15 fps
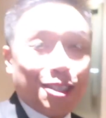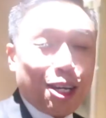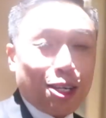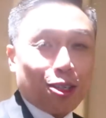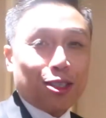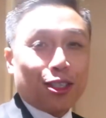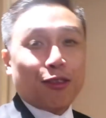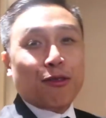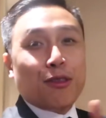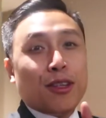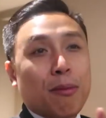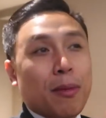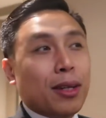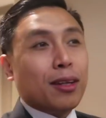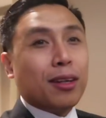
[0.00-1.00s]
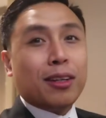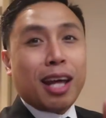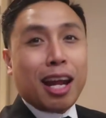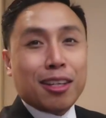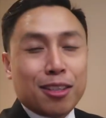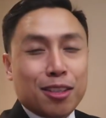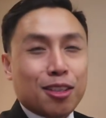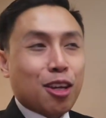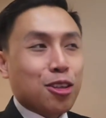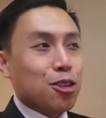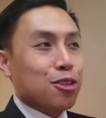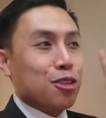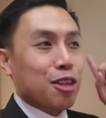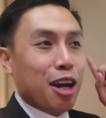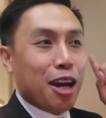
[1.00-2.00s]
sessions and fundamental analysis sessions